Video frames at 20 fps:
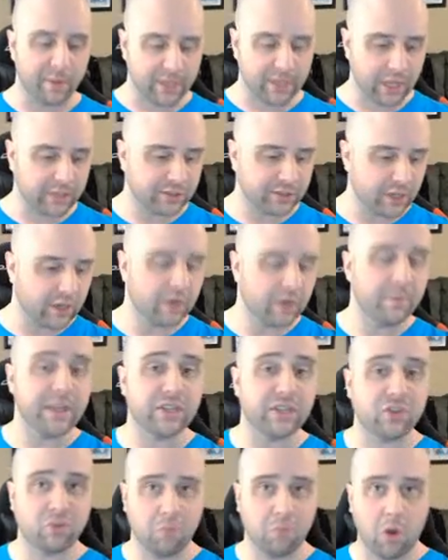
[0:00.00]
It's not going to be
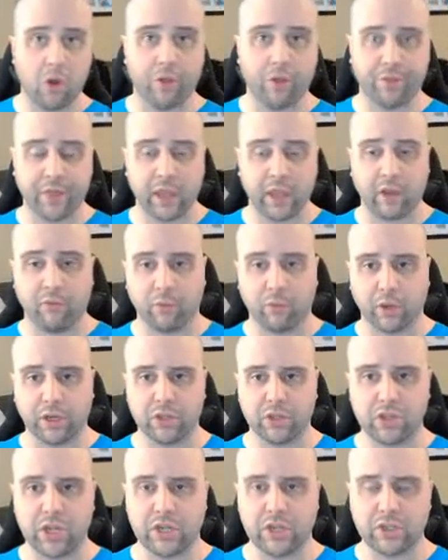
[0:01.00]
a small thing if we're going
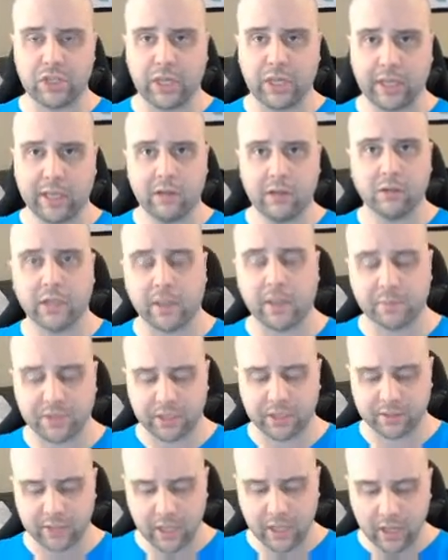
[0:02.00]
to change the account types,
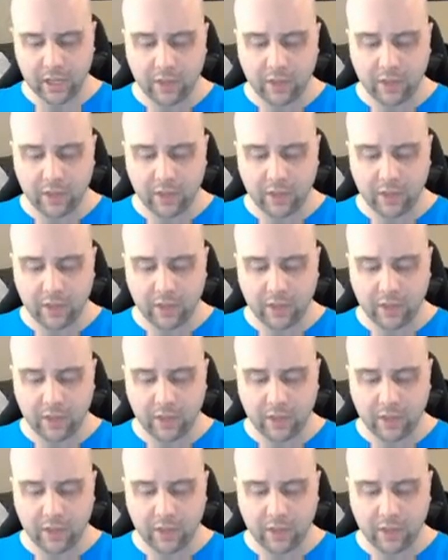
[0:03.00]
because